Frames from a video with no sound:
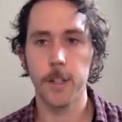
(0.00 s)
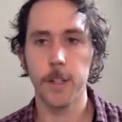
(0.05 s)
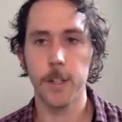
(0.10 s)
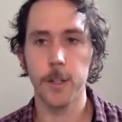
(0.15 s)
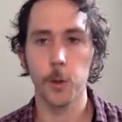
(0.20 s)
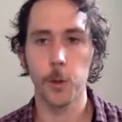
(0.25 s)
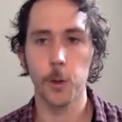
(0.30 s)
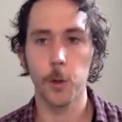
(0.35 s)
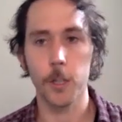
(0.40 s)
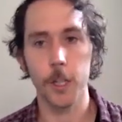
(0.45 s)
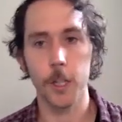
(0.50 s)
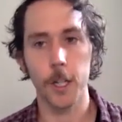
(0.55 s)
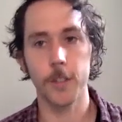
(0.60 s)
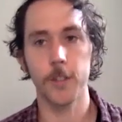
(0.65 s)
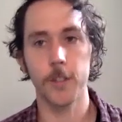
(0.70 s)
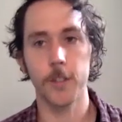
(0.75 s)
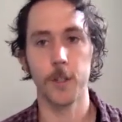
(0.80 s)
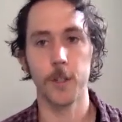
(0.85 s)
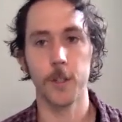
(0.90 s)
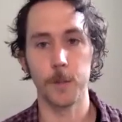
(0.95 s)
shortcut,
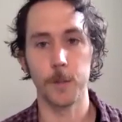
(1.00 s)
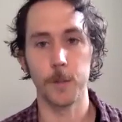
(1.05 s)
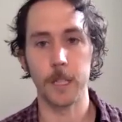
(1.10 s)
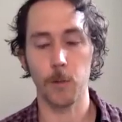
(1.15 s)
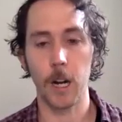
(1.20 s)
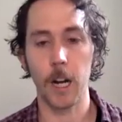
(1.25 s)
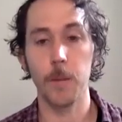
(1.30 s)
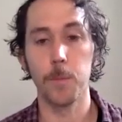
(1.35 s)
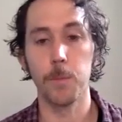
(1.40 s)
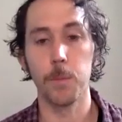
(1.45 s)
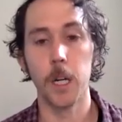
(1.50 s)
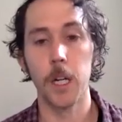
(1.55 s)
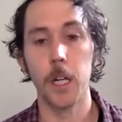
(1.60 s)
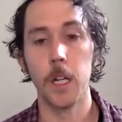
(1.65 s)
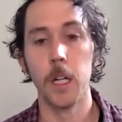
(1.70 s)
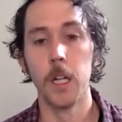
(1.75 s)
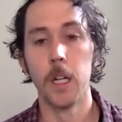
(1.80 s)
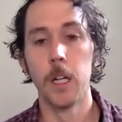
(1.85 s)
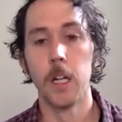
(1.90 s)
so to speak, right? But